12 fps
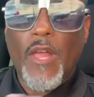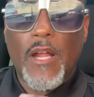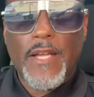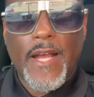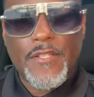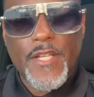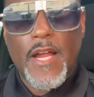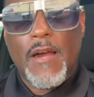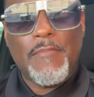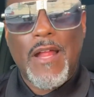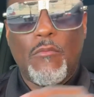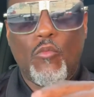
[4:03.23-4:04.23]
Like I said, I'm
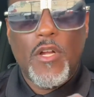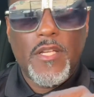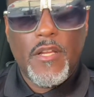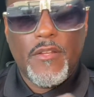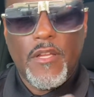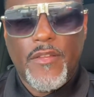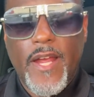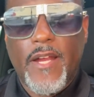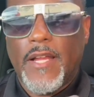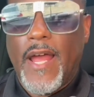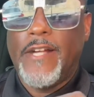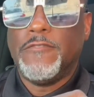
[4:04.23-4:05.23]
not one to think
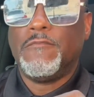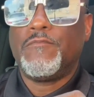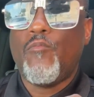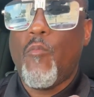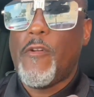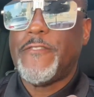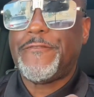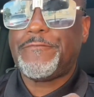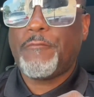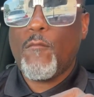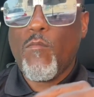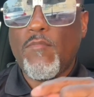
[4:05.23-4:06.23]
like
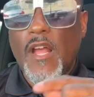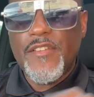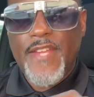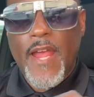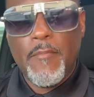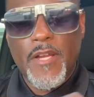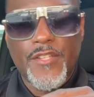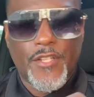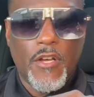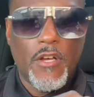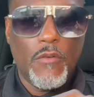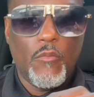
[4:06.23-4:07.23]
salmon is
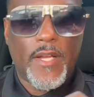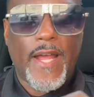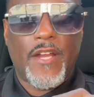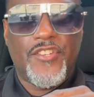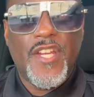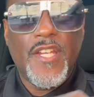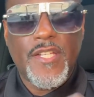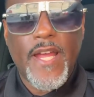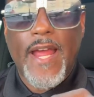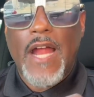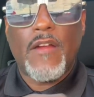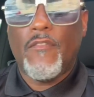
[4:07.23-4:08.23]
good with like a
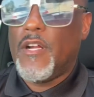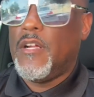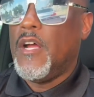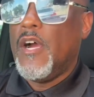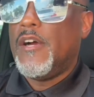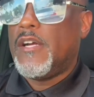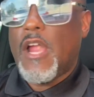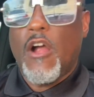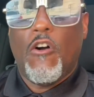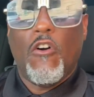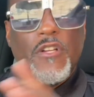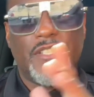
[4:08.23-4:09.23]
cheesesteak.
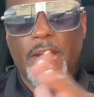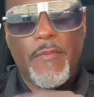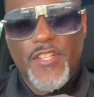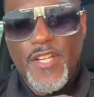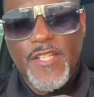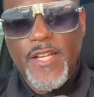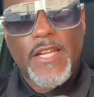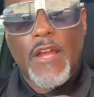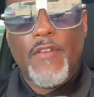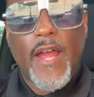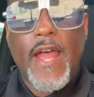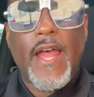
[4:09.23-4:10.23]
All the salmon cheesesteaks I've
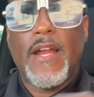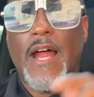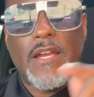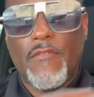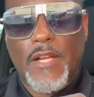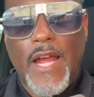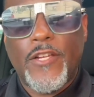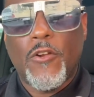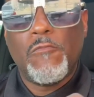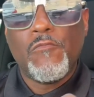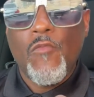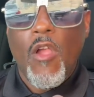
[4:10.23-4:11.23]
ever had, I never liked
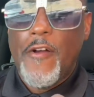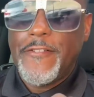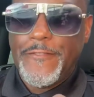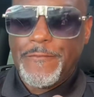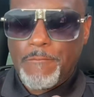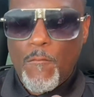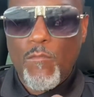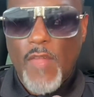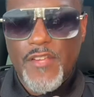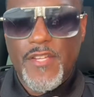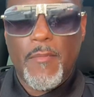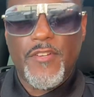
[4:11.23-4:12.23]
them.
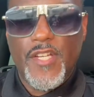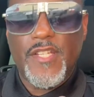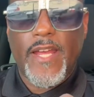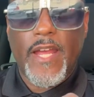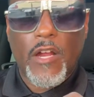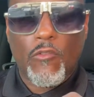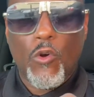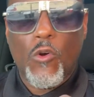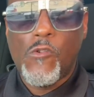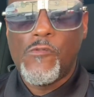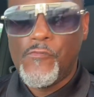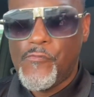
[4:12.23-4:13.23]
Salmon cheesesteak egg
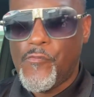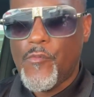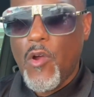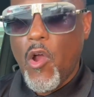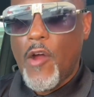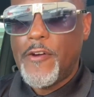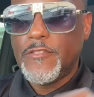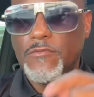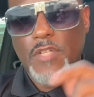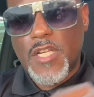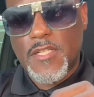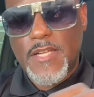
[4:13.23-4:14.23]
roll,
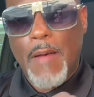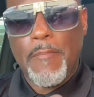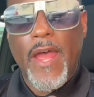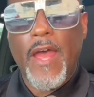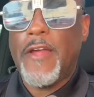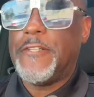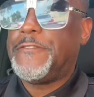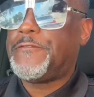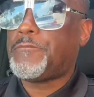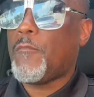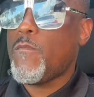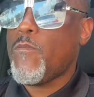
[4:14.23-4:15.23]
this is not bad.
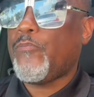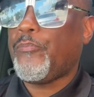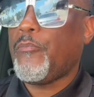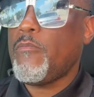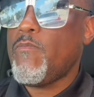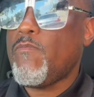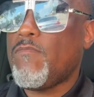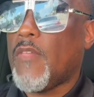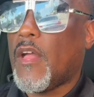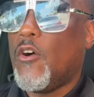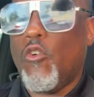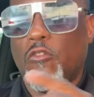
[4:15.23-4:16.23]

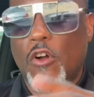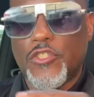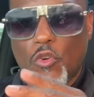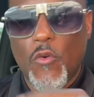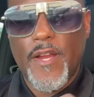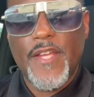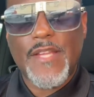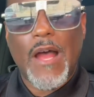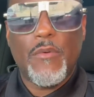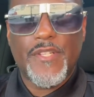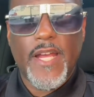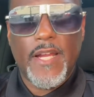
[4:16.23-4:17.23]
Overall score on this, I
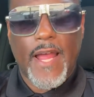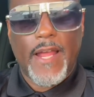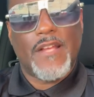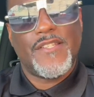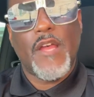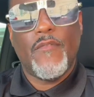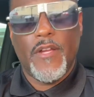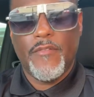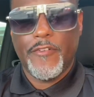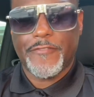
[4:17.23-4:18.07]
would say like a 7.